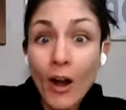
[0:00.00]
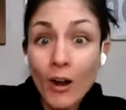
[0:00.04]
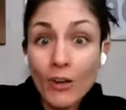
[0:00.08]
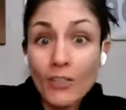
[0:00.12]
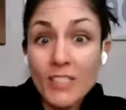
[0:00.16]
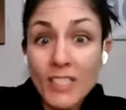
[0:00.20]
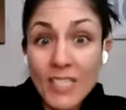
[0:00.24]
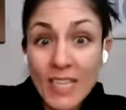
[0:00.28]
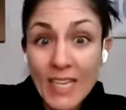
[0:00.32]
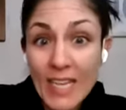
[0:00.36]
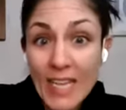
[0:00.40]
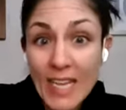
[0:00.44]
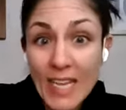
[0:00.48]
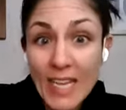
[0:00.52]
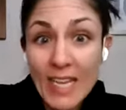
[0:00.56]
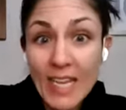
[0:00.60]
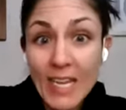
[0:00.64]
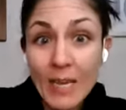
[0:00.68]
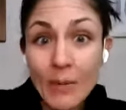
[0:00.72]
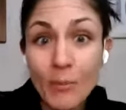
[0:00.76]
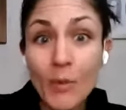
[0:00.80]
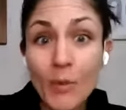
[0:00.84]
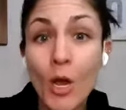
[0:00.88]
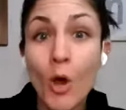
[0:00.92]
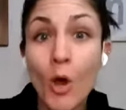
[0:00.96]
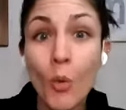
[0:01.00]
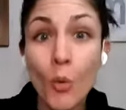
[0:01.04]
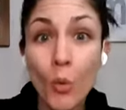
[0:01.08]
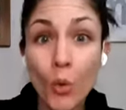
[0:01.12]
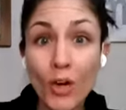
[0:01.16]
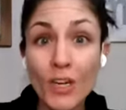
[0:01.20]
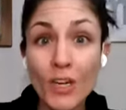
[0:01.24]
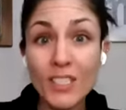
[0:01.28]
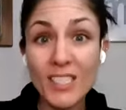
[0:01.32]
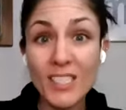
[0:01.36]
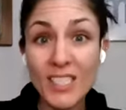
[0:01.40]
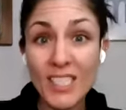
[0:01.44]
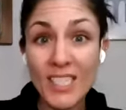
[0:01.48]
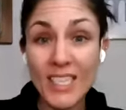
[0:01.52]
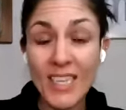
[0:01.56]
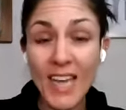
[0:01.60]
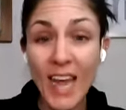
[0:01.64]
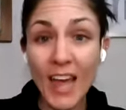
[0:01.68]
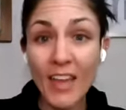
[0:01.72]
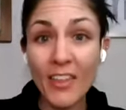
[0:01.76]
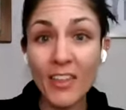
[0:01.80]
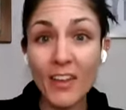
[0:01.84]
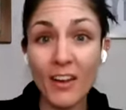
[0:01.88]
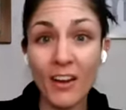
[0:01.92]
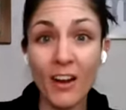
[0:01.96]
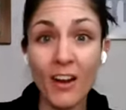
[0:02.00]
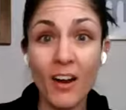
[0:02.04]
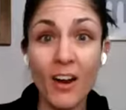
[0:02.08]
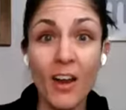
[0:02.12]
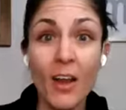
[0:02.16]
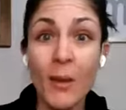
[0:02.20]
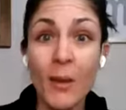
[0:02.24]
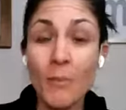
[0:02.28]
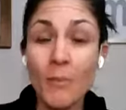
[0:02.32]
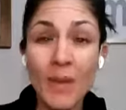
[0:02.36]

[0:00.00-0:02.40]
our team works together.